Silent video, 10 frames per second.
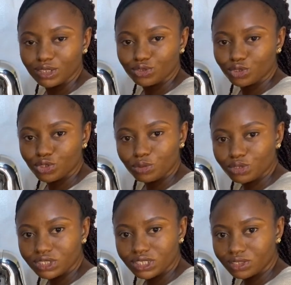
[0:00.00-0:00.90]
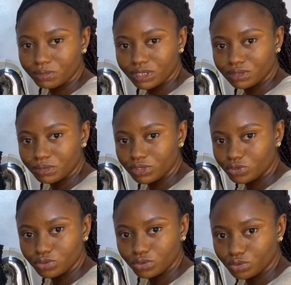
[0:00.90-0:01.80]
So you don't want to take your measurement
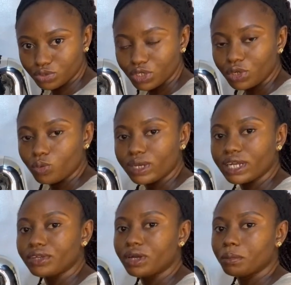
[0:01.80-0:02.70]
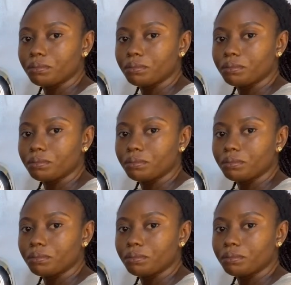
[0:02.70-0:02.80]
too loose. Whether you are